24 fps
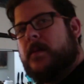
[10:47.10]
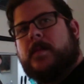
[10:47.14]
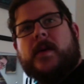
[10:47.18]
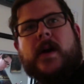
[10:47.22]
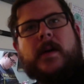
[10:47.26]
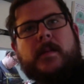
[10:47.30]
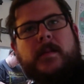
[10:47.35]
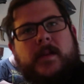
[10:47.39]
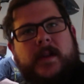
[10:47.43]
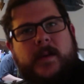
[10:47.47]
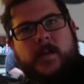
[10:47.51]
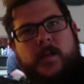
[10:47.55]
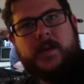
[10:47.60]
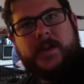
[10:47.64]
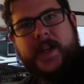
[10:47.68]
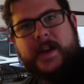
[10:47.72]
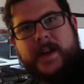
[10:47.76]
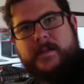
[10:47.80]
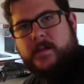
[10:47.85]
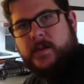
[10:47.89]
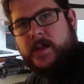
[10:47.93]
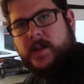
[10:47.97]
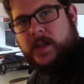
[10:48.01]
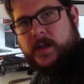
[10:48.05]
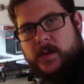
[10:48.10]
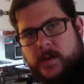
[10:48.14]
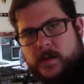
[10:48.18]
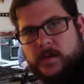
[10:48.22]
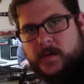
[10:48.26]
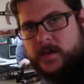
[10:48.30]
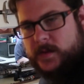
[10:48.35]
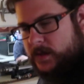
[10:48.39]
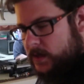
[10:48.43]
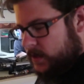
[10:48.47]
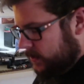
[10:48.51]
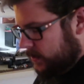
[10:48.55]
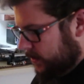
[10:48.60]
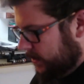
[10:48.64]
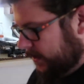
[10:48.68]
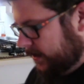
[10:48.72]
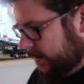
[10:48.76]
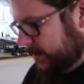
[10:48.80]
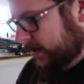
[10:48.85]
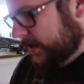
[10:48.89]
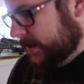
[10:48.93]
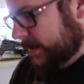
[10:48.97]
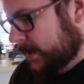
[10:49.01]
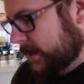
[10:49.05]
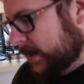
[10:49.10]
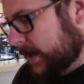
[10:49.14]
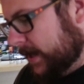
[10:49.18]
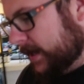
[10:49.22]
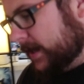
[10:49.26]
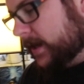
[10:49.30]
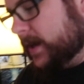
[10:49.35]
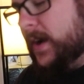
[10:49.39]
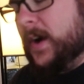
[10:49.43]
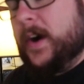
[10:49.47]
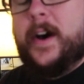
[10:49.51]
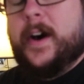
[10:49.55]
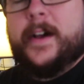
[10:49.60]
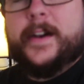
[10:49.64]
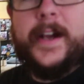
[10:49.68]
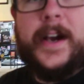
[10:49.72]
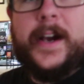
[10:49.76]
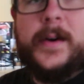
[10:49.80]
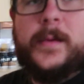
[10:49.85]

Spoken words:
I probably will never use at a con.